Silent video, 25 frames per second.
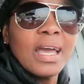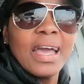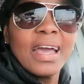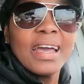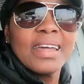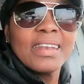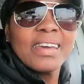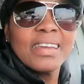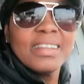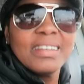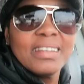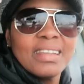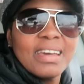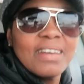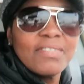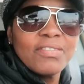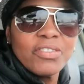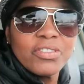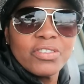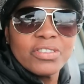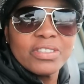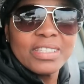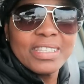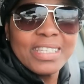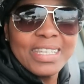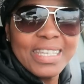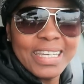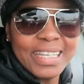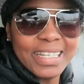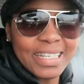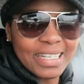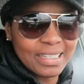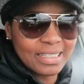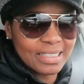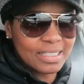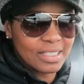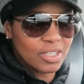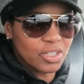and I never did.
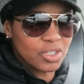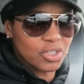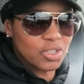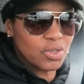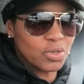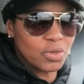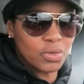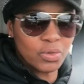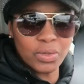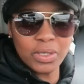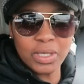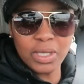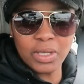So